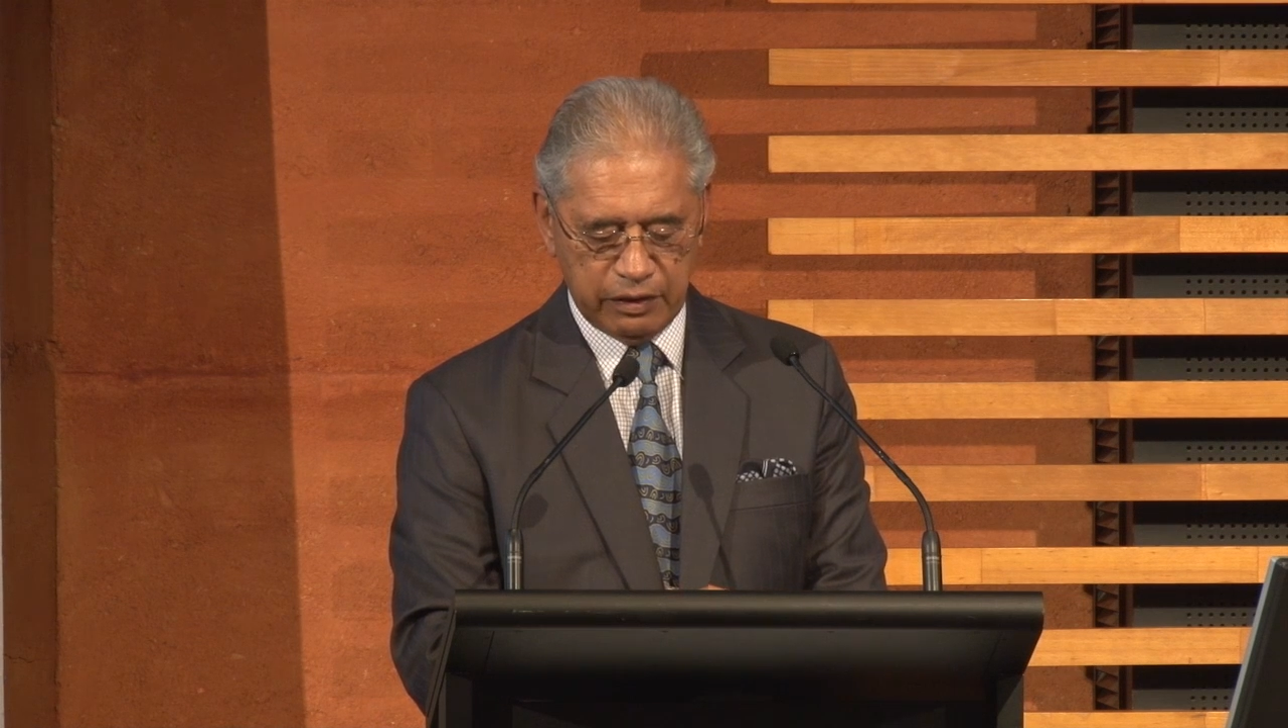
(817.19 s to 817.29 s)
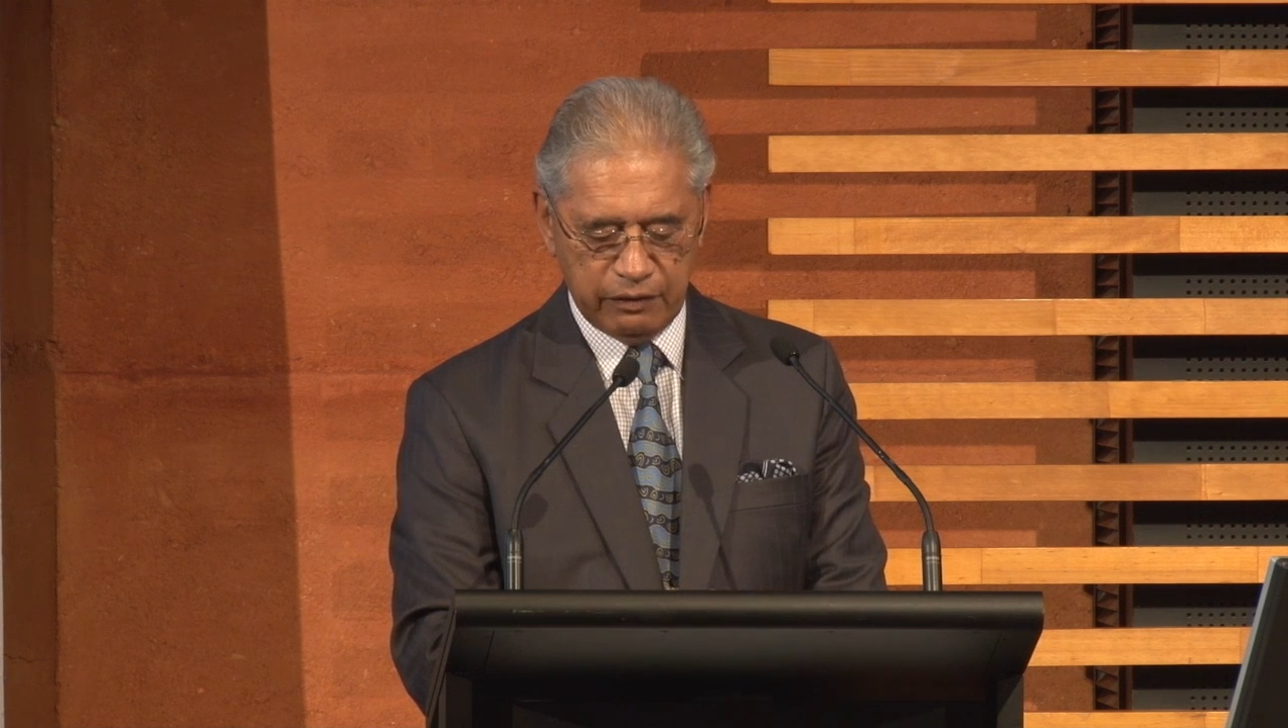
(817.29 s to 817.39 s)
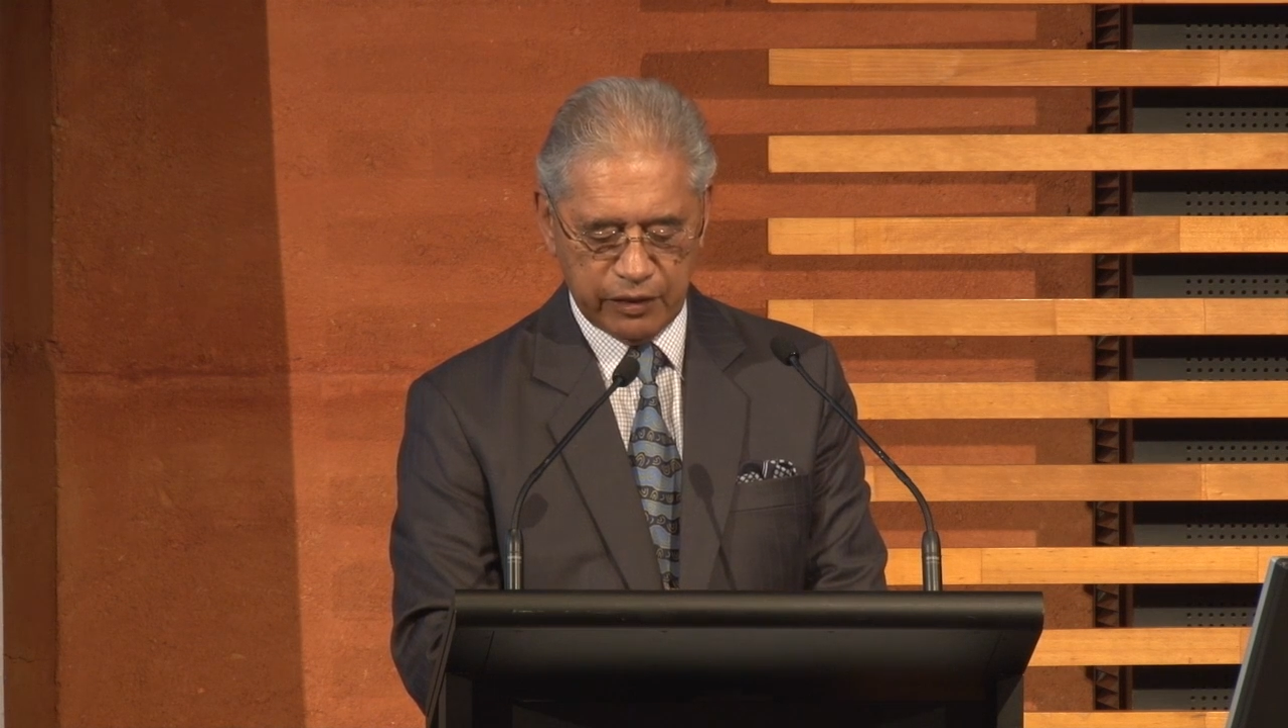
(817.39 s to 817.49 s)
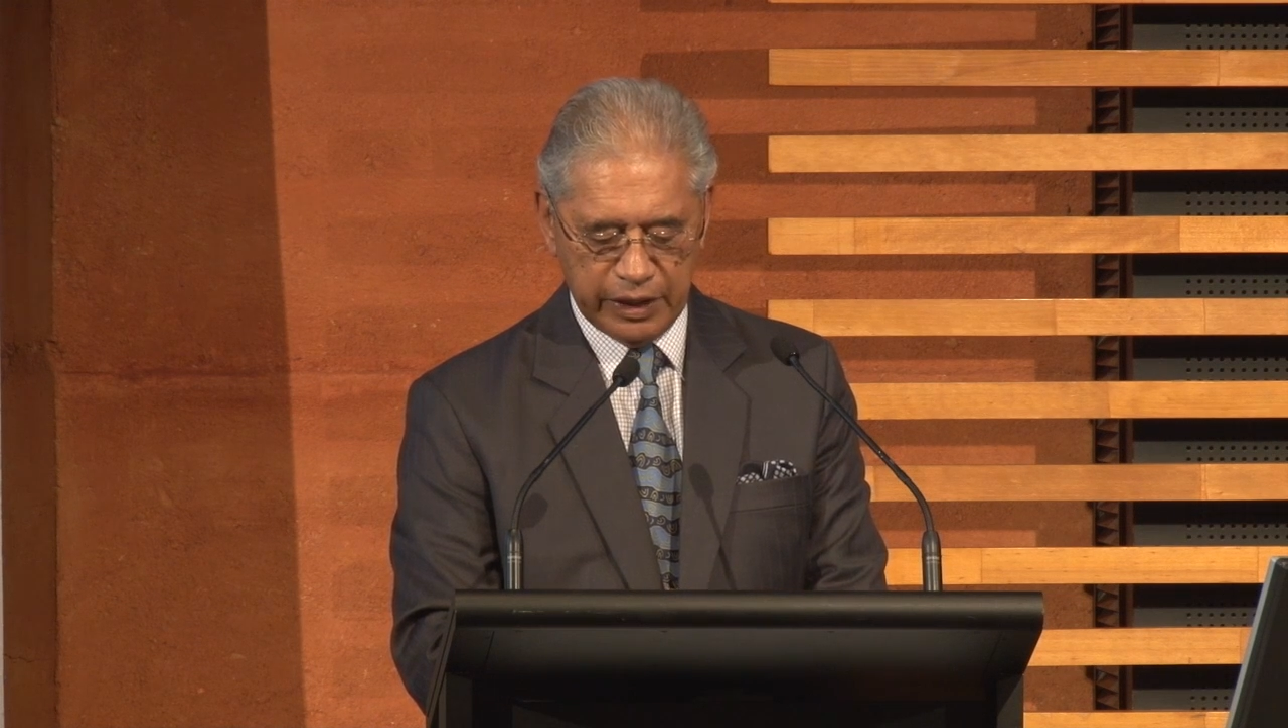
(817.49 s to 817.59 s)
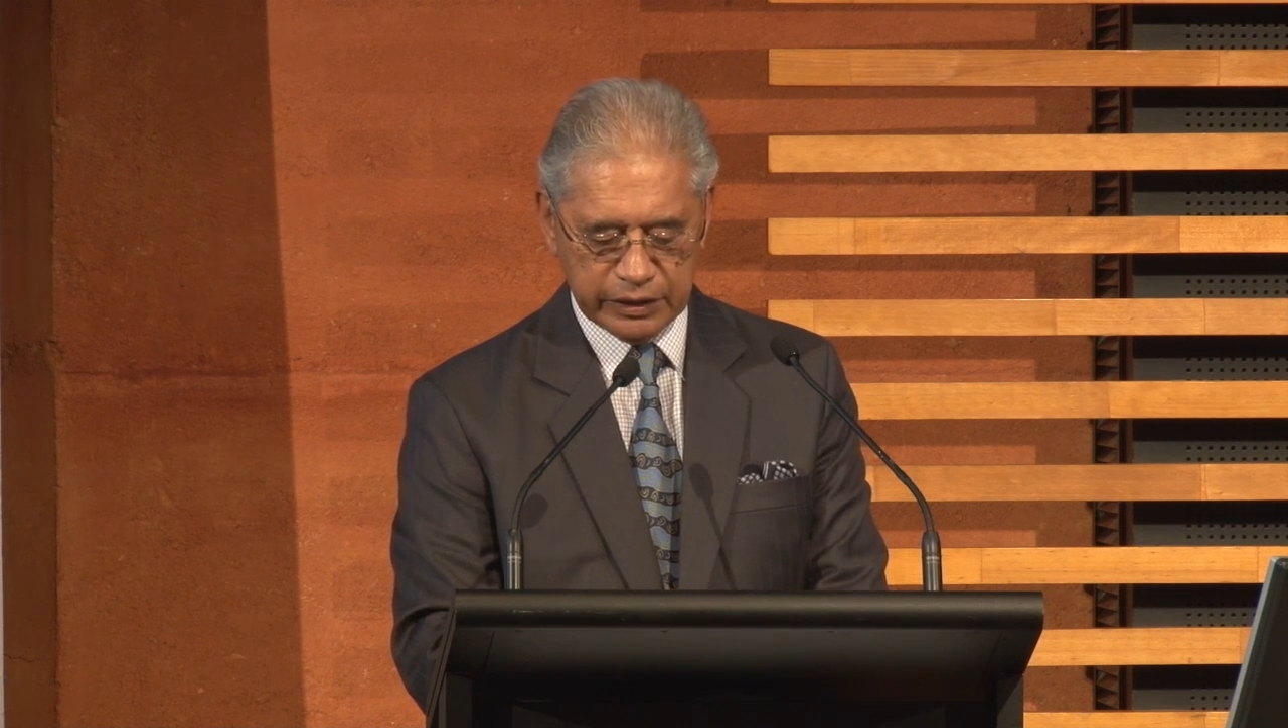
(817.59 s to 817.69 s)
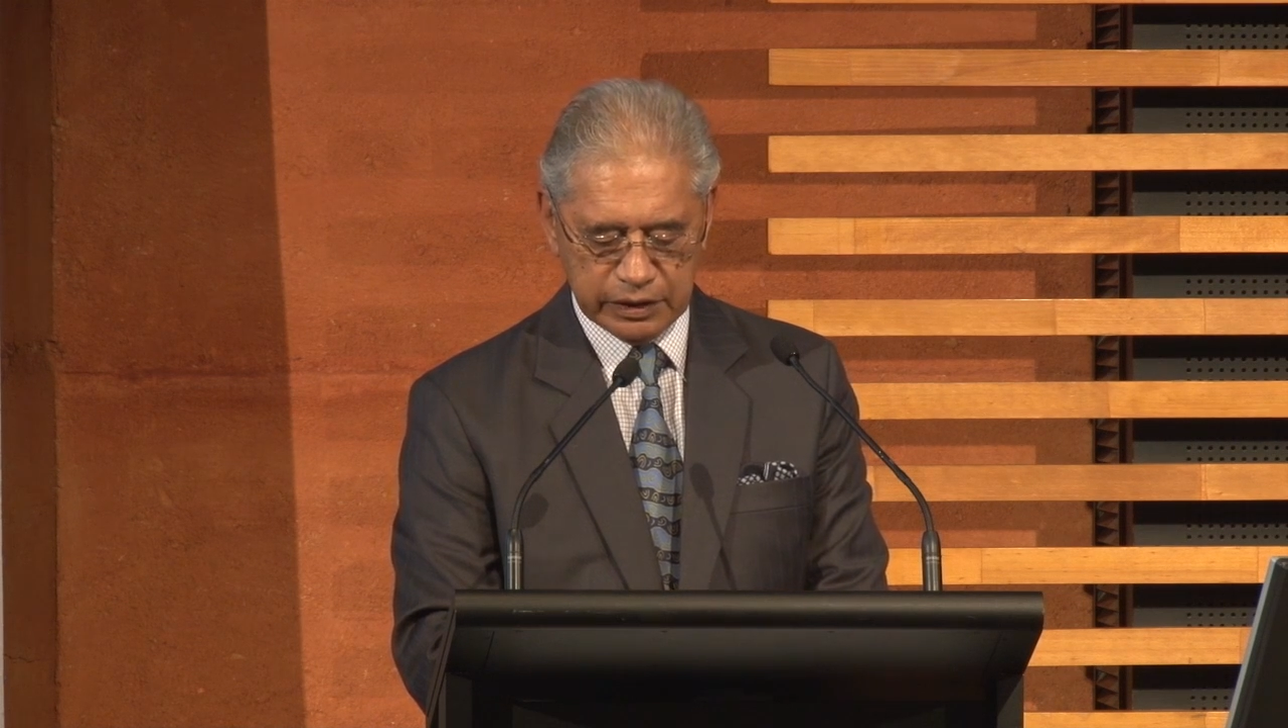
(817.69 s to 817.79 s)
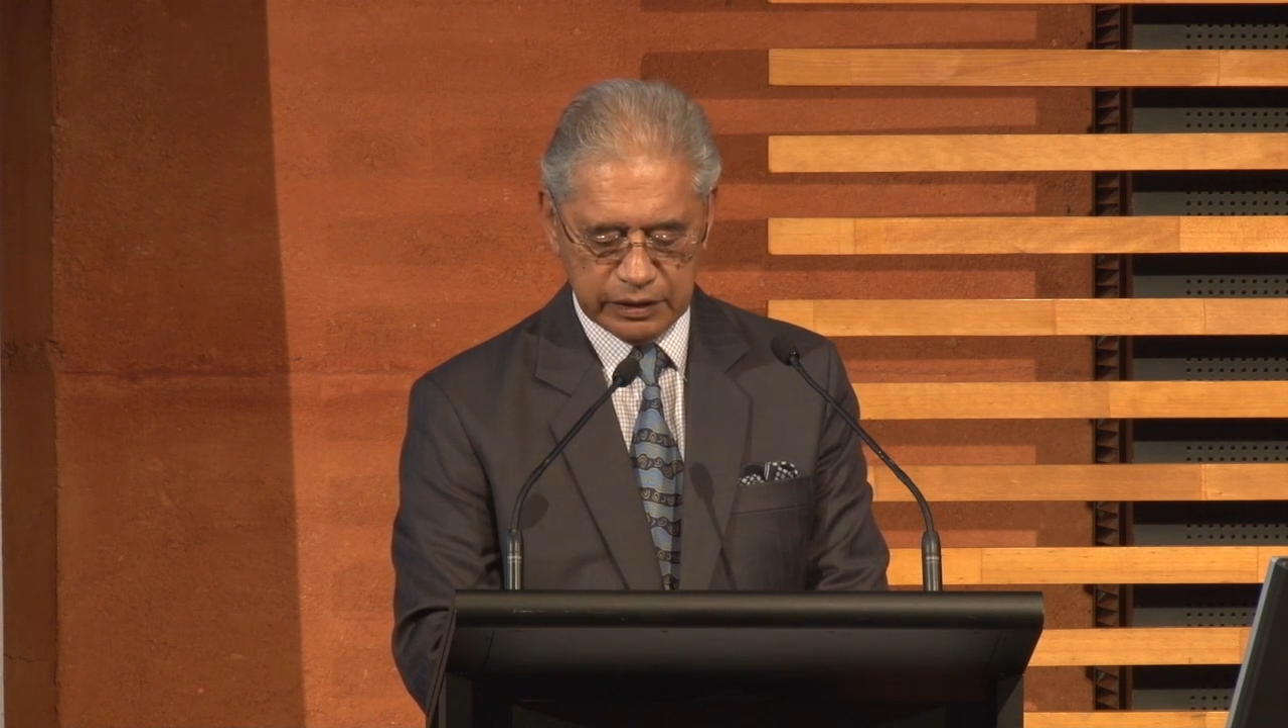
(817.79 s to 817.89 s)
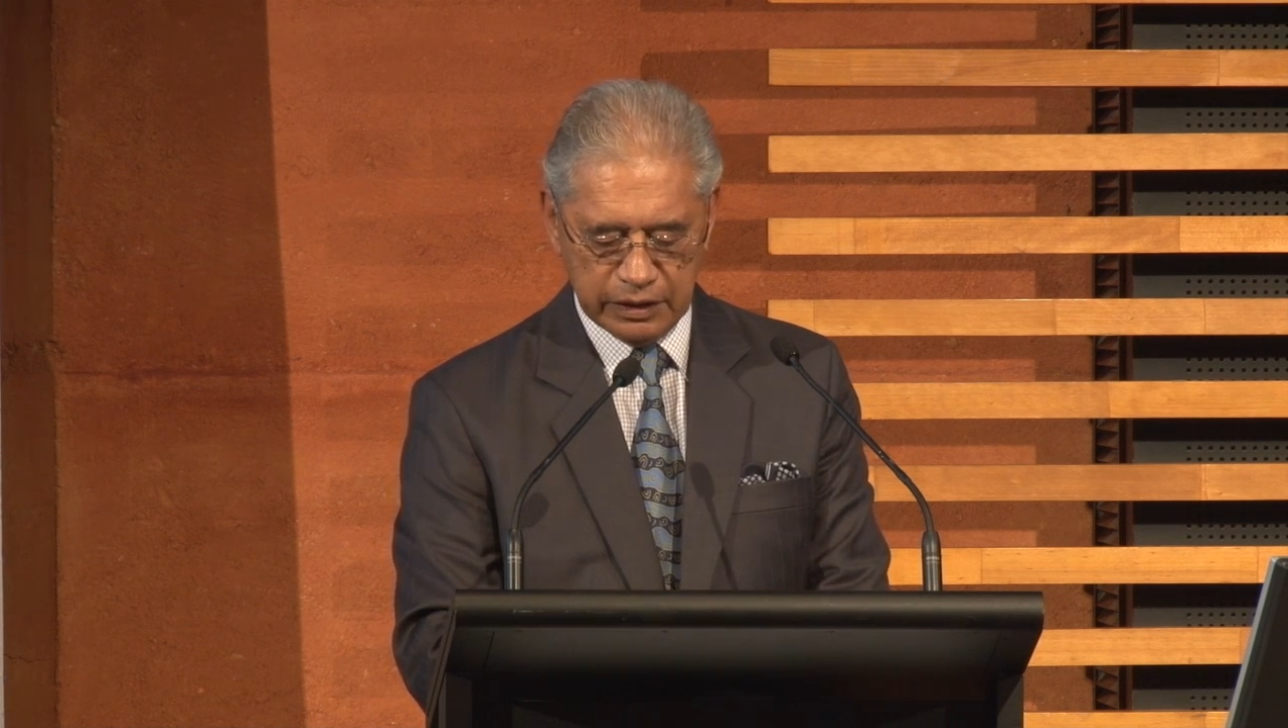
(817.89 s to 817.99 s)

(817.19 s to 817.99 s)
reflected